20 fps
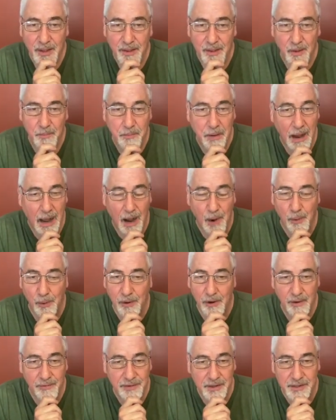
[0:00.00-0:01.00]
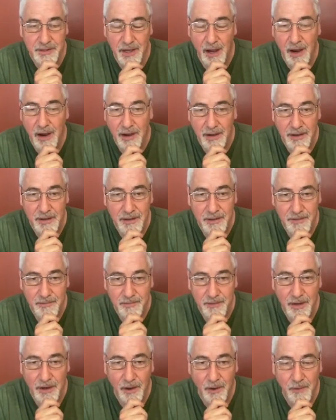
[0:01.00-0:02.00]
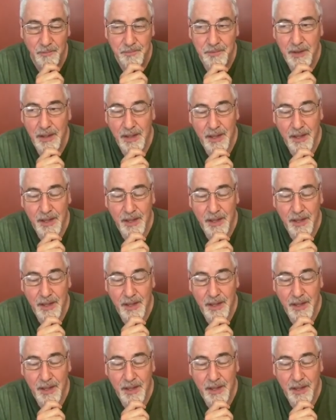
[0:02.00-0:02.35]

the power of the tongue, you know.